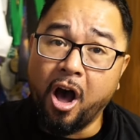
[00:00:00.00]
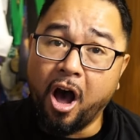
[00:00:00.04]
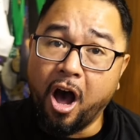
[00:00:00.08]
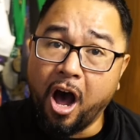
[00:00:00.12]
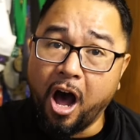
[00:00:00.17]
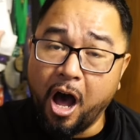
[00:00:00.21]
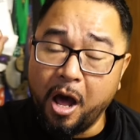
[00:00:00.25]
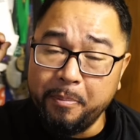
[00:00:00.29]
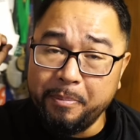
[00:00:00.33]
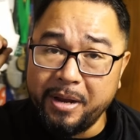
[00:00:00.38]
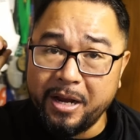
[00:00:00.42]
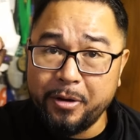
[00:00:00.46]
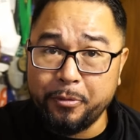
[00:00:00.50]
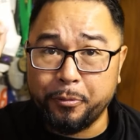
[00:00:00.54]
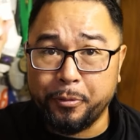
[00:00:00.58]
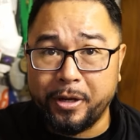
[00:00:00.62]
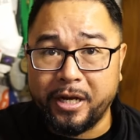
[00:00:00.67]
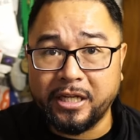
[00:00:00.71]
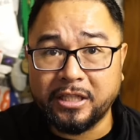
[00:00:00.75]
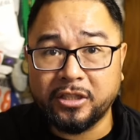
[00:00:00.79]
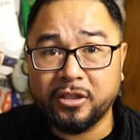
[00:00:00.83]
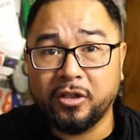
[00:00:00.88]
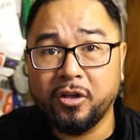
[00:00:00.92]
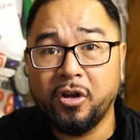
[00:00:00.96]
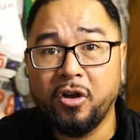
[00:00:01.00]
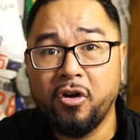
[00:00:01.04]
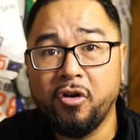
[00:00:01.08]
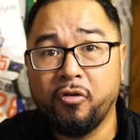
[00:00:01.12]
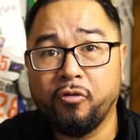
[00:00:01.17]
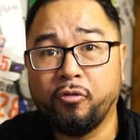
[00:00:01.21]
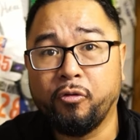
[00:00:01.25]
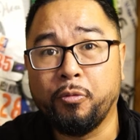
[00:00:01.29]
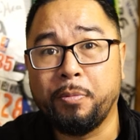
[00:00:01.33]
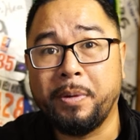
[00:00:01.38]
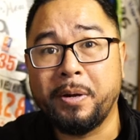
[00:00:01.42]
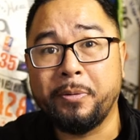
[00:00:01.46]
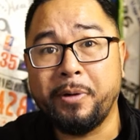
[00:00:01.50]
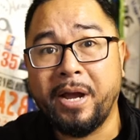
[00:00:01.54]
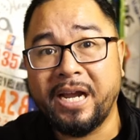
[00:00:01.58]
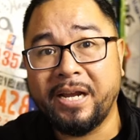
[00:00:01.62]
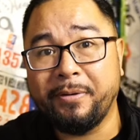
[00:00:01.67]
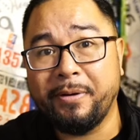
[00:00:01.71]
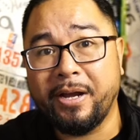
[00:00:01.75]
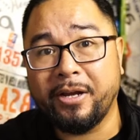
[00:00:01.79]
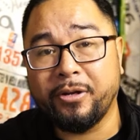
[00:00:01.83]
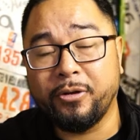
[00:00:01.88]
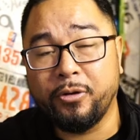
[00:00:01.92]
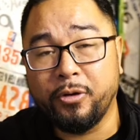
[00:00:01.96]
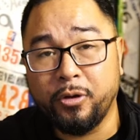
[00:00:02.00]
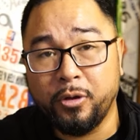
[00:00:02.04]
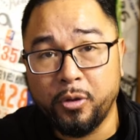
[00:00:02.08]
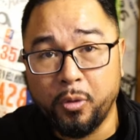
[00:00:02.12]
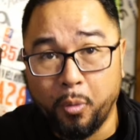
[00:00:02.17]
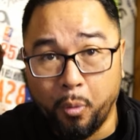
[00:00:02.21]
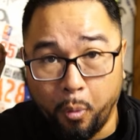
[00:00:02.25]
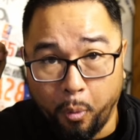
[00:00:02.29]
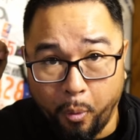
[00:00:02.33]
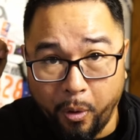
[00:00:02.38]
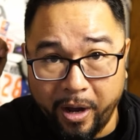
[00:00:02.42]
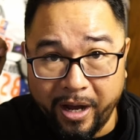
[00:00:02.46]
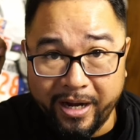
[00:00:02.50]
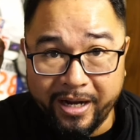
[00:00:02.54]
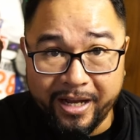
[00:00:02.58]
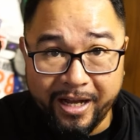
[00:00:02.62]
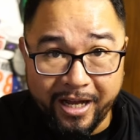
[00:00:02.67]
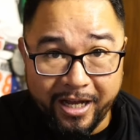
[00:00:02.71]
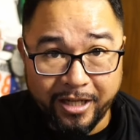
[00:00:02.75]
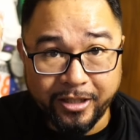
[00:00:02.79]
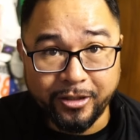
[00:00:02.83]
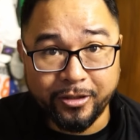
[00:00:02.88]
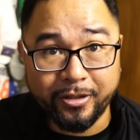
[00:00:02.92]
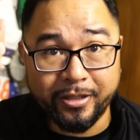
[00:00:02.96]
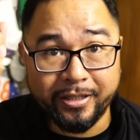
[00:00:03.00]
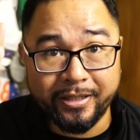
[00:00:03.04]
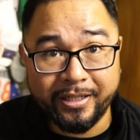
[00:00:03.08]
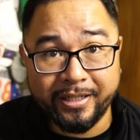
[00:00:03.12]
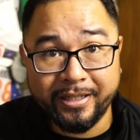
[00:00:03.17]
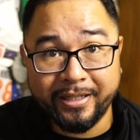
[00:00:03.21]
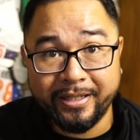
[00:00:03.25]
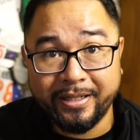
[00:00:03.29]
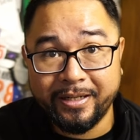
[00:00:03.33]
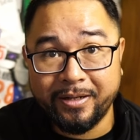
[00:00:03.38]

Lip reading: on my wrist for my Rocky Raccoon 100.